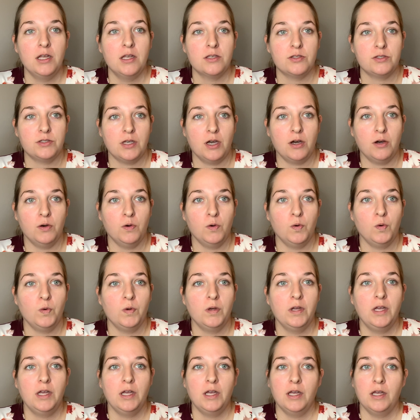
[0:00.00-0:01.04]
So
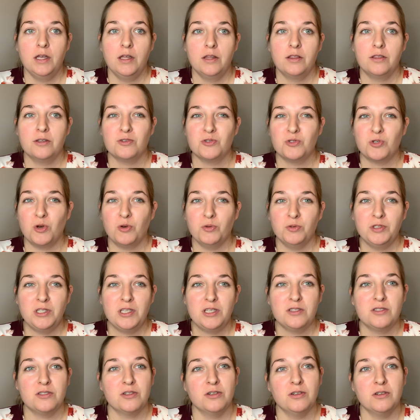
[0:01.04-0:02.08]
there's only
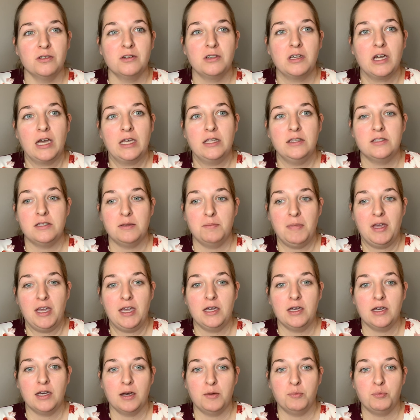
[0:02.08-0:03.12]
certain kinds of
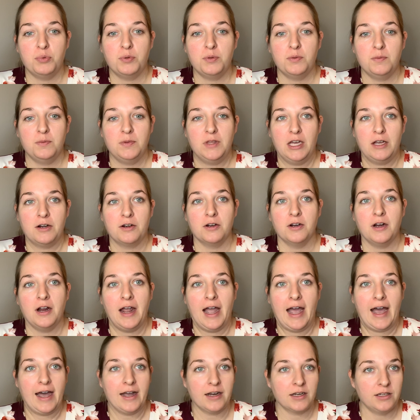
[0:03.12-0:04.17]
makeup that are
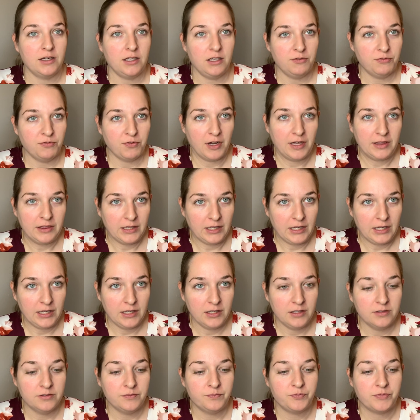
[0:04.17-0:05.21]
acne
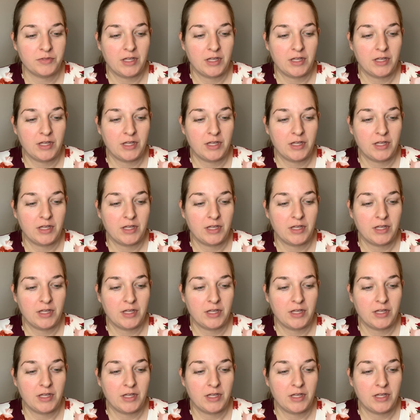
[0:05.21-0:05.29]
friendly,